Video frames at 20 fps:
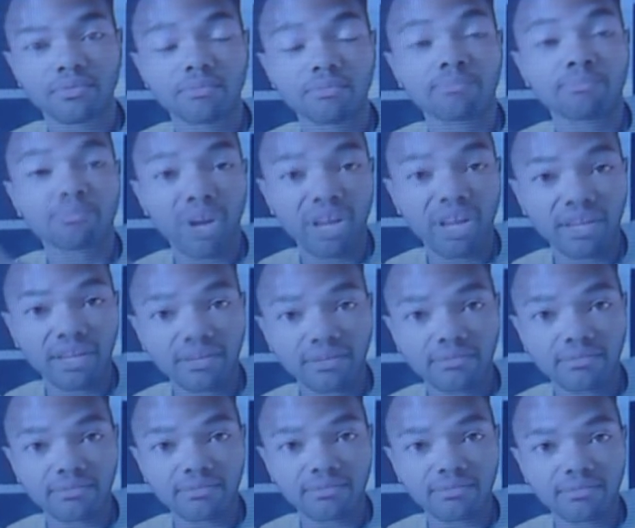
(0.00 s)
Britain.
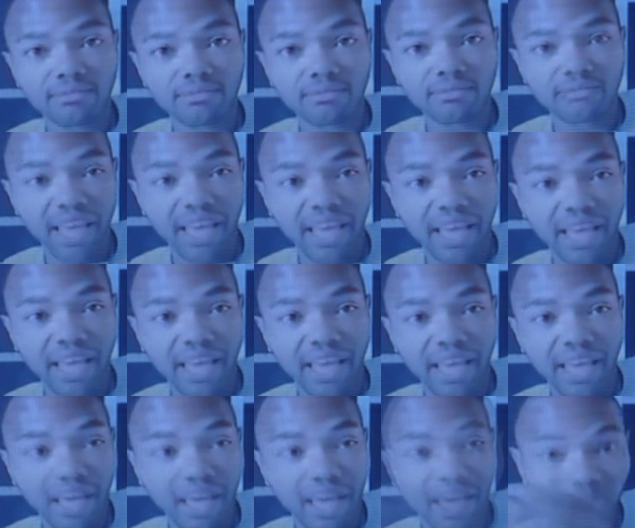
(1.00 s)
And we
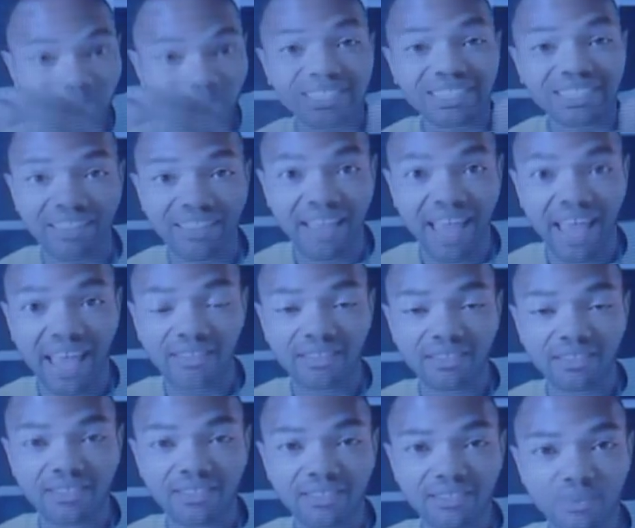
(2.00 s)
celebrate that.
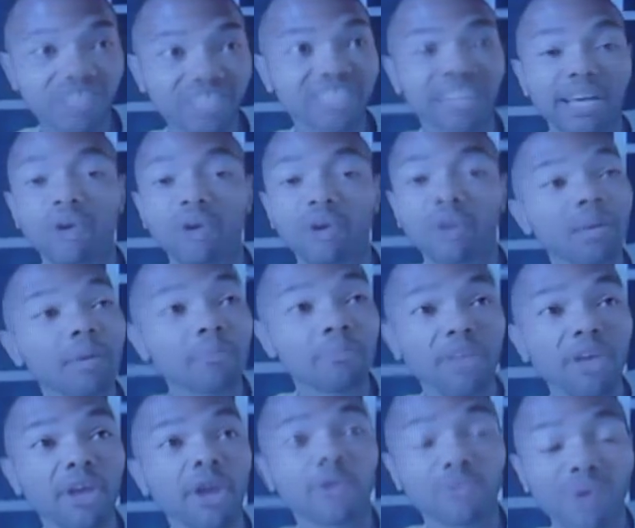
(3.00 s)
We tell them
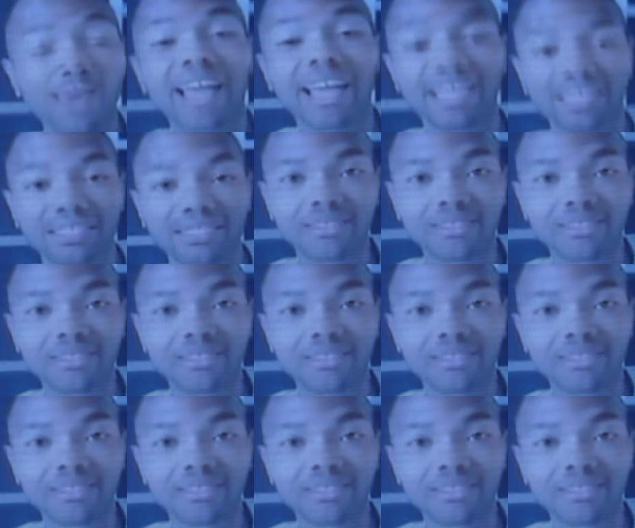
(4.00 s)
they're right.